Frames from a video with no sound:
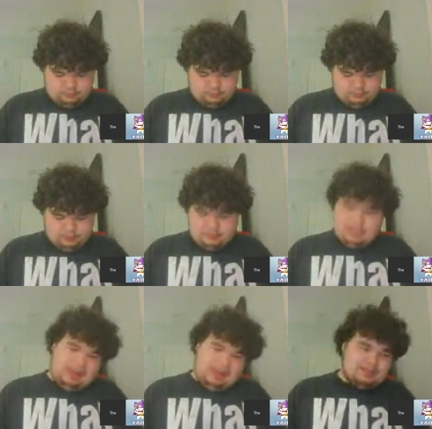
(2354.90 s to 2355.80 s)

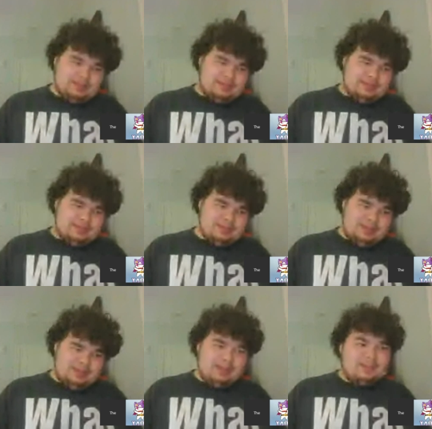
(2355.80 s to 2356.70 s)
Yeah.
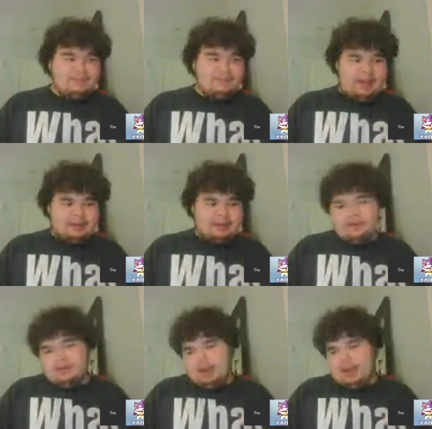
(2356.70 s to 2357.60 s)
Yeah, he's fat,
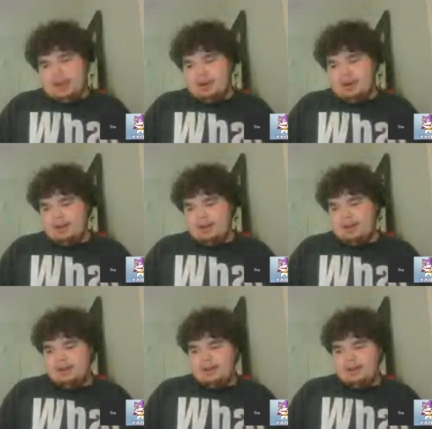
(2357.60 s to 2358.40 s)
got red hair.